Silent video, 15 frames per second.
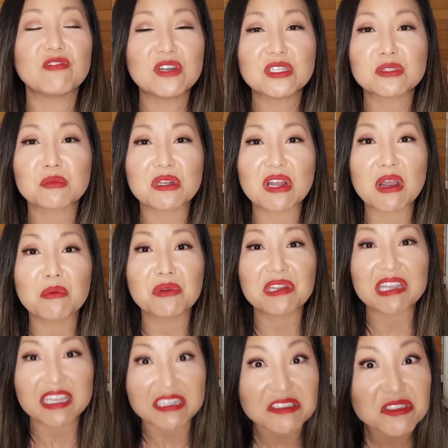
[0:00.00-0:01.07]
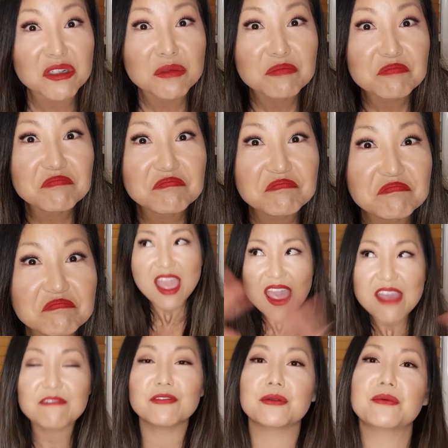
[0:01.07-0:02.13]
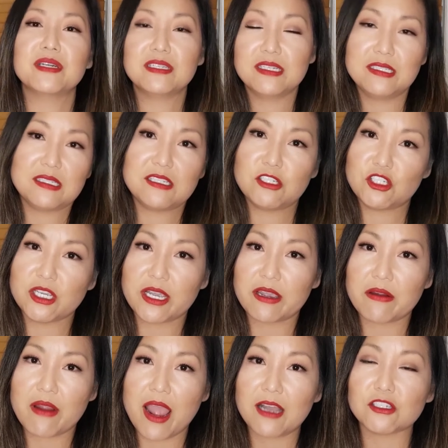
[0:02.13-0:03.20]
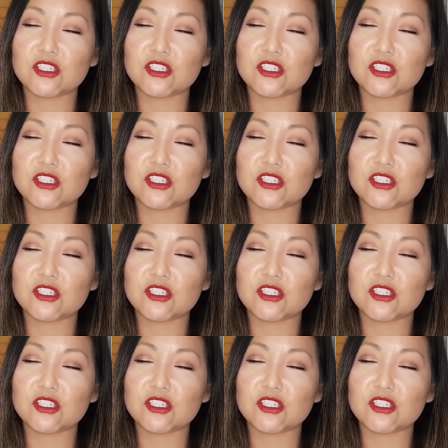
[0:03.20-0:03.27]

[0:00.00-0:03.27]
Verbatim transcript: first one I would eat everyone needs to check her out.